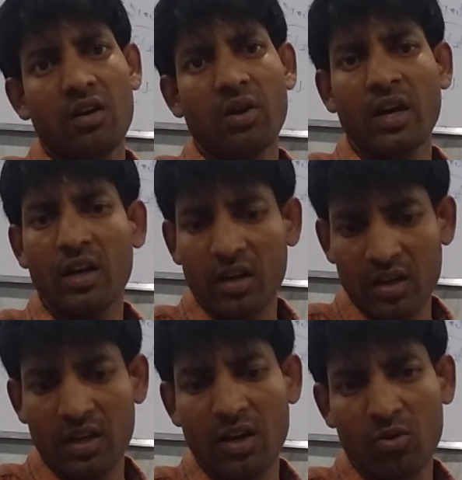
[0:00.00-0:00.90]
Okay na?
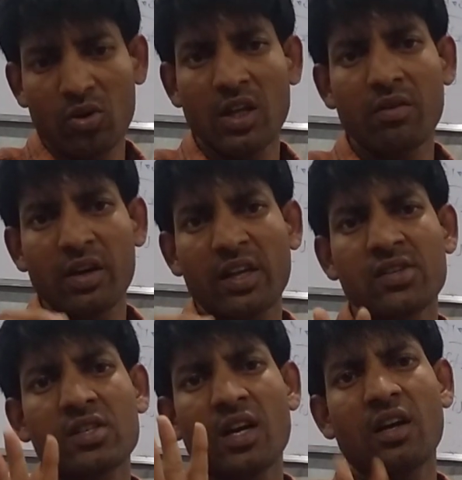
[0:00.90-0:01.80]
Ganga, Godavari,
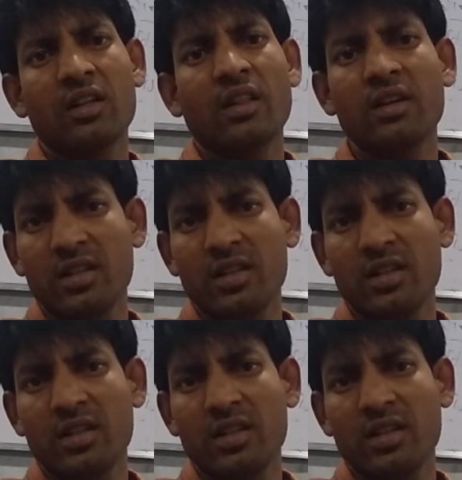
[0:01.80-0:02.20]
Krishna.